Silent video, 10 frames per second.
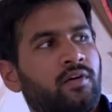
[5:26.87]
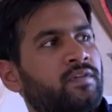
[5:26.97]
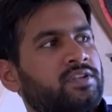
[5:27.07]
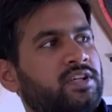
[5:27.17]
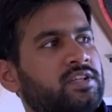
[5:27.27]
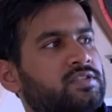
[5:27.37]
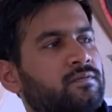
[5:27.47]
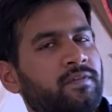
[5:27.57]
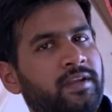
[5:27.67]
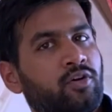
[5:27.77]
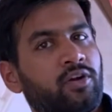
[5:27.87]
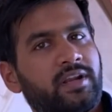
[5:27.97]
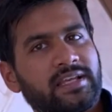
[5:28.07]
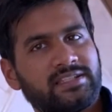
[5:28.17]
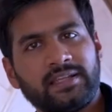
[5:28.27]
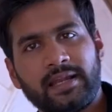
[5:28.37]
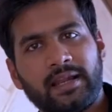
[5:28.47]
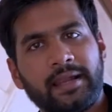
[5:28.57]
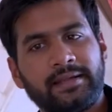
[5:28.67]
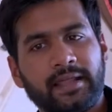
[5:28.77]
which is very contrasting at
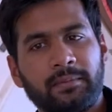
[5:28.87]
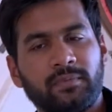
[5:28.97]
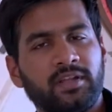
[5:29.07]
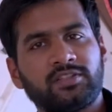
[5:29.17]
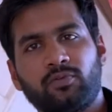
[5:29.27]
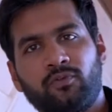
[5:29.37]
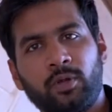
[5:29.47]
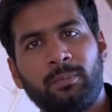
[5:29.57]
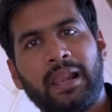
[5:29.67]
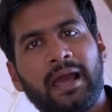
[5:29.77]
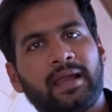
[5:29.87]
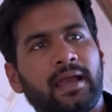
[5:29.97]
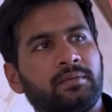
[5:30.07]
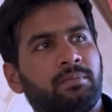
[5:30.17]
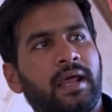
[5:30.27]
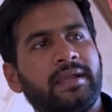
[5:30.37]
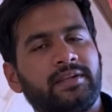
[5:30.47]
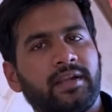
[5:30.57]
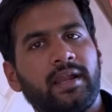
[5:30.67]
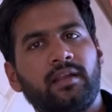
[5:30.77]
night time. It's a full black and bright
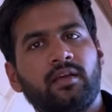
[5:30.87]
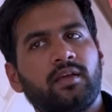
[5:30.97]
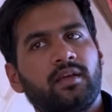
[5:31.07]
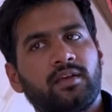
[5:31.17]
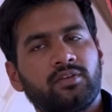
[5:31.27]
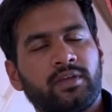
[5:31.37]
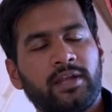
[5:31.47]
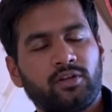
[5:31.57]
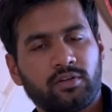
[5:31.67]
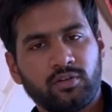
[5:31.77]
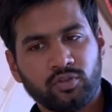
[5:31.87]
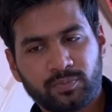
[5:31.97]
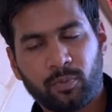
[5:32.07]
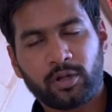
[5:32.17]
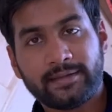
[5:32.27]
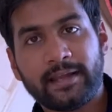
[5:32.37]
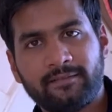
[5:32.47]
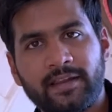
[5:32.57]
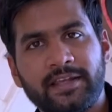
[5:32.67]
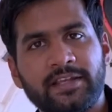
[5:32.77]
red, you spot that
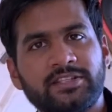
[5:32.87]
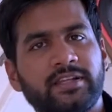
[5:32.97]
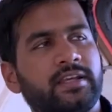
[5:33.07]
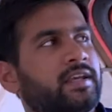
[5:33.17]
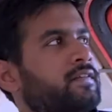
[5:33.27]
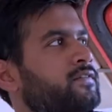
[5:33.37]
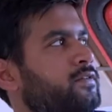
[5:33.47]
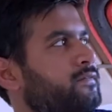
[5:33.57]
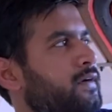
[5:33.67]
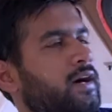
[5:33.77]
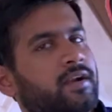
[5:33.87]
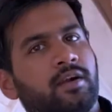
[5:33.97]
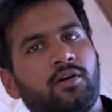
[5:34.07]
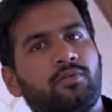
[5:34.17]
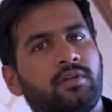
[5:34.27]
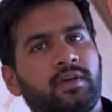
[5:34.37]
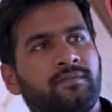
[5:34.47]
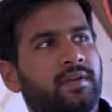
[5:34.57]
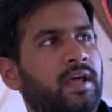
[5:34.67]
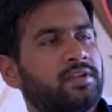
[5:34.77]
very easily. Even for far around, if
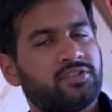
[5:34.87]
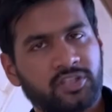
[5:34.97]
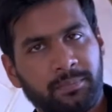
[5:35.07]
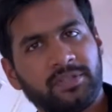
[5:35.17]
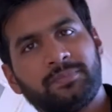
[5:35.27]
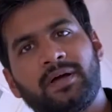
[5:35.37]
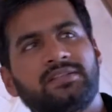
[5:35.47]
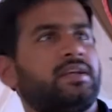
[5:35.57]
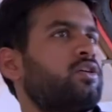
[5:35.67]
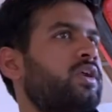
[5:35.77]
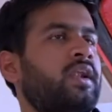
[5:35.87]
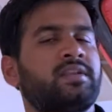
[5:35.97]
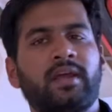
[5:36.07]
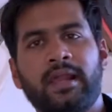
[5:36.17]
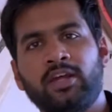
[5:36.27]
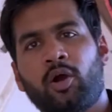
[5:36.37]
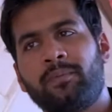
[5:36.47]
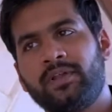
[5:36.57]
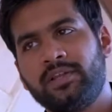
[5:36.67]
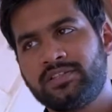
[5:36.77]
another ship is passing and another
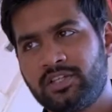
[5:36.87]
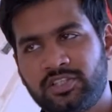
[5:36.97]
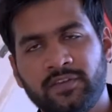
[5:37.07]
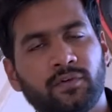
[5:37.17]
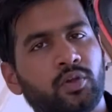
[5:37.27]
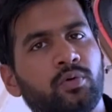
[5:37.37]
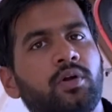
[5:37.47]
helicopter is searching for you,